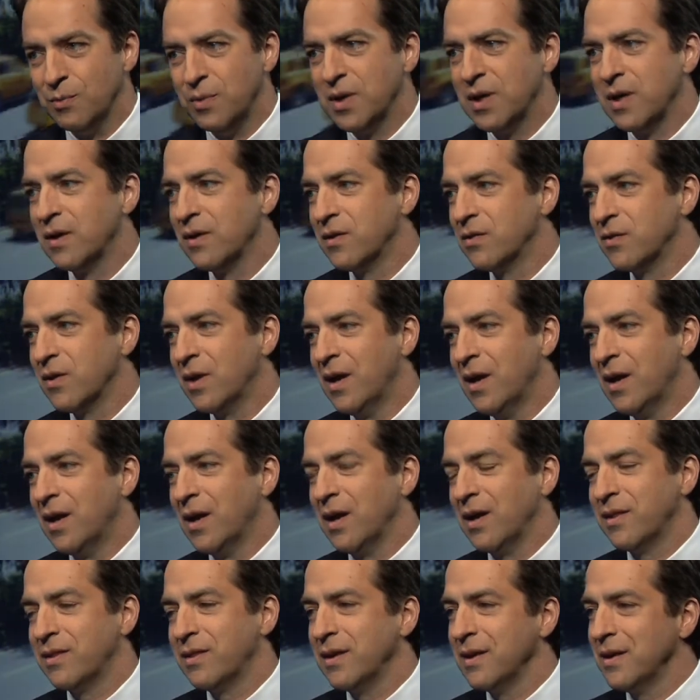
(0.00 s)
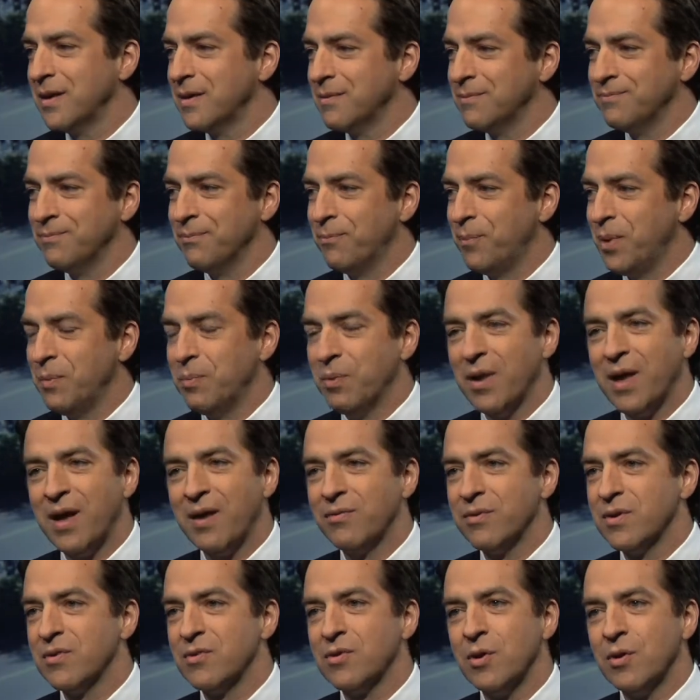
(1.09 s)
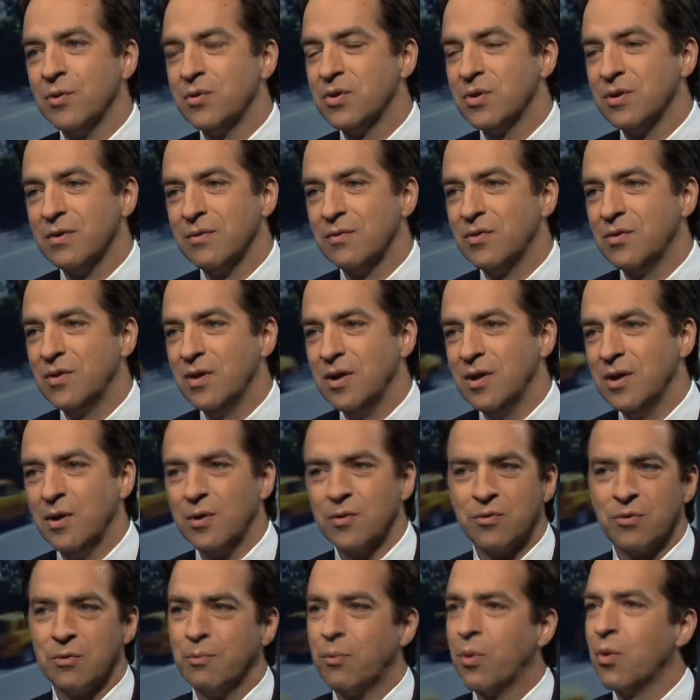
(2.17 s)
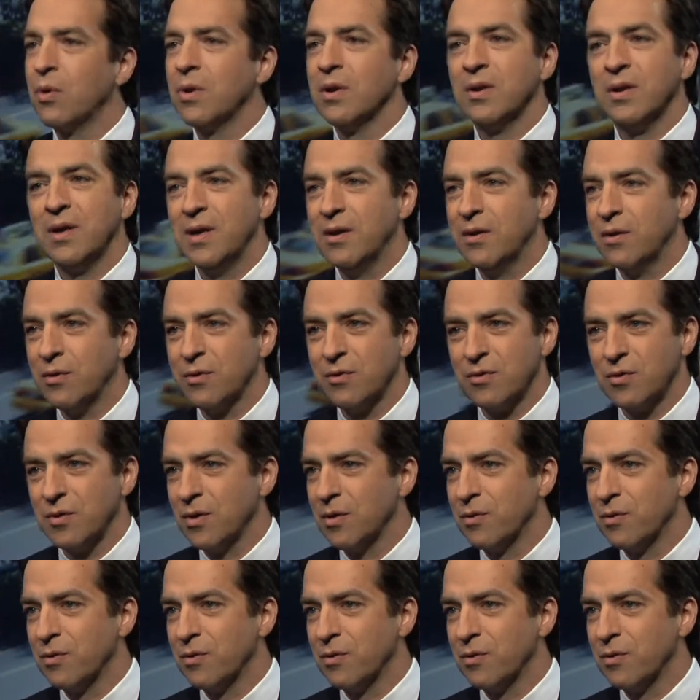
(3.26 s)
Because I think people have this notion of CEOs are born leaders,